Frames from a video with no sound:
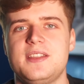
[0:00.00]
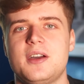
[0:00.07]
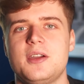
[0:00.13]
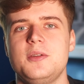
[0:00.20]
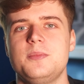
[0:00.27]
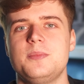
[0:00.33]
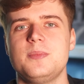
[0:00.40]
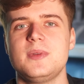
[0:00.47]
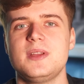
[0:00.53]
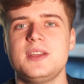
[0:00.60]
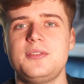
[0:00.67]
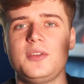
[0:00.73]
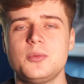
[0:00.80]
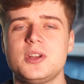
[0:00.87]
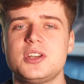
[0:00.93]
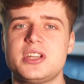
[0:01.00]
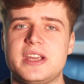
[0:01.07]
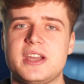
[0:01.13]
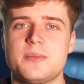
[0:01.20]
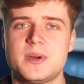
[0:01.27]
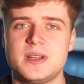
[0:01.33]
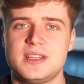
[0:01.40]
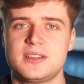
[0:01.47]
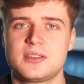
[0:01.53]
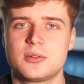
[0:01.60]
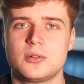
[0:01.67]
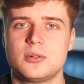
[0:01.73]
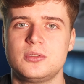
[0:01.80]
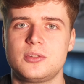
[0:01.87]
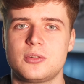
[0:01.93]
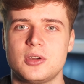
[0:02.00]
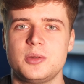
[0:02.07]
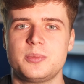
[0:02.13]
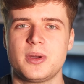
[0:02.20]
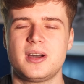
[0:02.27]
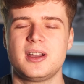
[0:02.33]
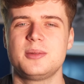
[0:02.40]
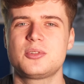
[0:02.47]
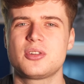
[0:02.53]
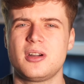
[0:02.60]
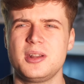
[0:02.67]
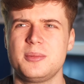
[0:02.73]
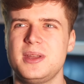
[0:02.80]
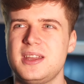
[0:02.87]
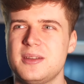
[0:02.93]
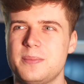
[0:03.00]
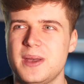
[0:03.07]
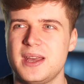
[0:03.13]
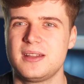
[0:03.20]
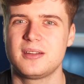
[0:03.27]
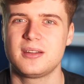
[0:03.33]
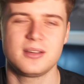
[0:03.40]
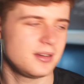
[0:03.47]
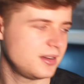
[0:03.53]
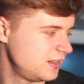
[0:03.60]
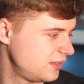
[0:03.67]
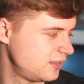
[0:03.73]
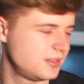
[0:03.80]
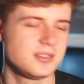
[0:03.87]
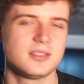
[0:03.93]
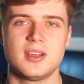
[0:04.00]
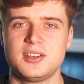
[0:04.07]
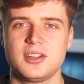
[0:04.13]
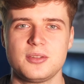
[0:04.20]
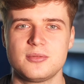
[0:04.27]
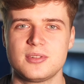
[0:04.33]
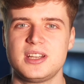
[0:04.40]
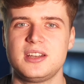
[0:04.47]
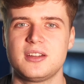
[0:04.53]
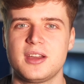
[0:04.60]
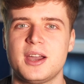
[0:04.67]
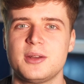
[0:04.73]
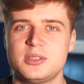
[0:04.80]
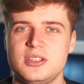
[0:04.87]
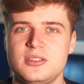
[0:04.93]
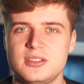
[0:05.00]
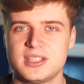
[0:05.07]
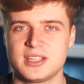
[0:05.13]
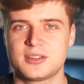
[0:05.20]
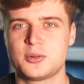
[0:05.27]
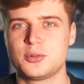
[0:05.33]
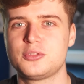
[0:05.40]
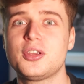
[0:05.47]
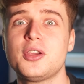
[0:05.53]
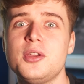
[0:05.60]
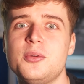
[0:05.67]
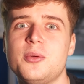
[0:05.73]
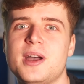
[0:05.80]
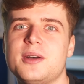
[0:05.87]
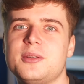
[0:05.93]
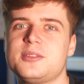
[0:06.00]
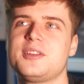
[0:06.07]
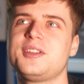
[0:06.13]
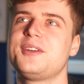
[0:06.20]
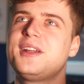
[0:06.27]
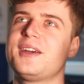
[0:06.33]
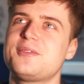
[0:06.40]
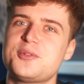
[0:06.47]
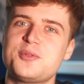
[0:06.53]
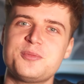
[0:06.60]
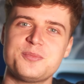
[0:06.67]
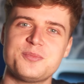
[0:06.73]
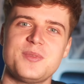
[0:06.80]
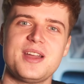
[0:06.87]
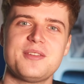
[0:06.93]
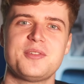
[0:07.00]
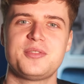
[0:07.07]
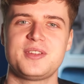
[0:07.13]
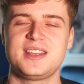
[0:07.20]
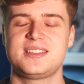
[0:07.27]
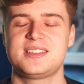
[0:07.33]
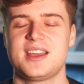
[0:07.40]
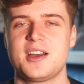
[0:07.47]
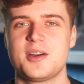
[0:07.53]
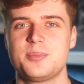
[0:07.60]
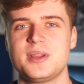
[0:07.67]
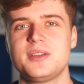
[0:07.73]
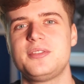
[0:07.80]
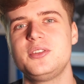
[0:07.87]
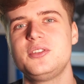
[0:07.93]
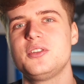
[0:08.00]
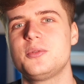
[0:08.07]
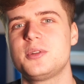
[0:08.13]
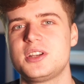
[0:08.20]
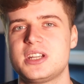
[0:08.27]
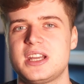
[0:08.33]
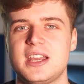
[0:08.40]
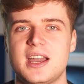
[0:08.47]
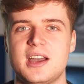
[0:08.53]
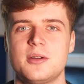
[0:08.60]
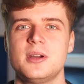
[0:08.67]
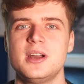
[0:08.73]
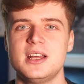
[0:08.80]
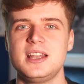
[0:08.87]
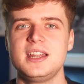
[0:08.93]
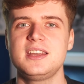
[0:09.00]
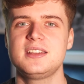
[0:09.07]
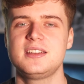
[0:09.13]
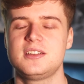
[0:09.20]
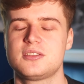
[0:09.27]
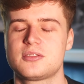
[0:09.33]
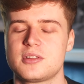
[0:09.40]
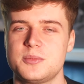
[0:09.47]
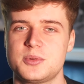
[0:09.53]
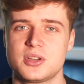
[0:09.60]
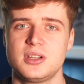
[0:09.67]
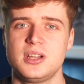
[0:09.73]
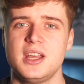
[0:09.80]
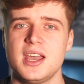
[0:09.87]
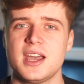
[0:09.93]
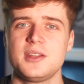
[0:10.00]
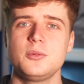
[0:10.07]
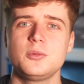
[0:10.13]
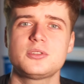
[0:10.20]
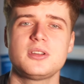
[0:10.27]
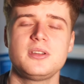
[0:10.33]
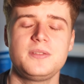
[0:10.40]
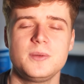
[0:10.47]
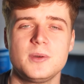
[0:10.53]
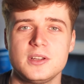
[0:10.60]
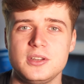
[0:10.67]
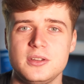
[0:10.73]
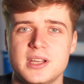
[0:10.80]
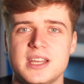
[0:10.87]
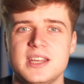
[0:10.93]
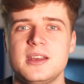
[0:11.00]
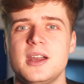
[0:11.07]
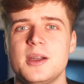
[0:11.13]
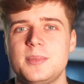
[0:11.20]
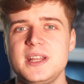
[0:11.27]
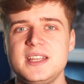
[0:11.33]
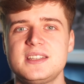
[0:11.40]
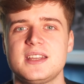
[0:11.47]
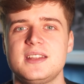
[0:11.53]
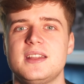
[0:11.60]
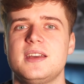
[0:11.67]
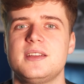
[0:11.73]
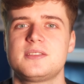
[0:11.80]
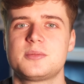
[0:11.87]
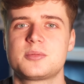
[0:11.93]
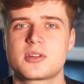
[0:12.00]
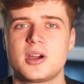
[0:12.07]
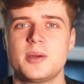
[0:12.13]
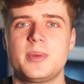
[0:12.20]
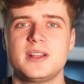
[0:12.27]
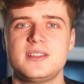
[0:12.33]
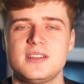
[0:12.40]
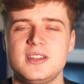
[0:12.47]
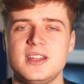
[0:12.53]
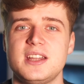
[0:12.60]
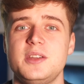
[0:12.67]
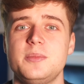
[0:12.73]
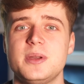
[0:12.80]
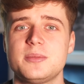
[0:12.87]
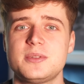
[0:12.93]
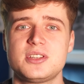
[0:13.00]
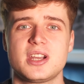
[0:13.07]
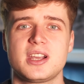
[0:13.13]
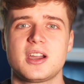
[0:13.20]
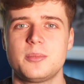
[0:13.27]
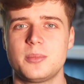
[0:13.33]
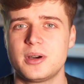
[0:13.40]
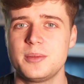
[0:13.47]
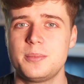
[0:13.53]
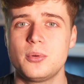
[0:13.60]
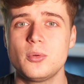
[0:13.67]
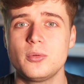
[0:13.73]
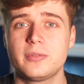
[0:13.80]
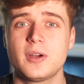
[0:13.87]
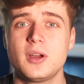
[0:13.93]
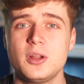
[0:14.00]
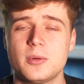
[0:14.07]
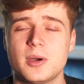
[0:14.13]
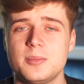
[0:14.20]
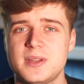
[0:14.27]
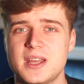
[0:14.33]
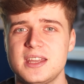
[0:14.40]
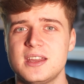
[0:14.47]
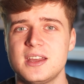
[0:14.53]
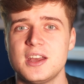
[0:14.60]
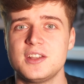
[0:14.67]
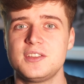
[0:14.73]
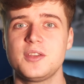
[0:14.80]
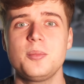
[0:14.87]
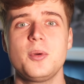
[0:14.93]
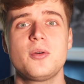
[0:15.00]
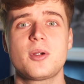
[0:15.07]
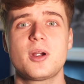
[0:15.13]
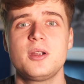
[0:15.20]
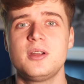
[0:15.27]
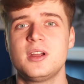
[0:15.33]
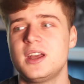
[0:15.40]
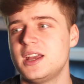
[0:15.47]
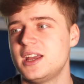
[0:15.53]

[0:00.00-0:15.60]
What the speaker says: though, if you want to check out my Discord group, I am trying to make it better. I don't really know how to use Discord too well, so I don't have everything set up, but if you do want to check it out, link in the description. And also, if you are new here, please hit that subscribe button and you'll be able to check out my portfolio update tomorrow,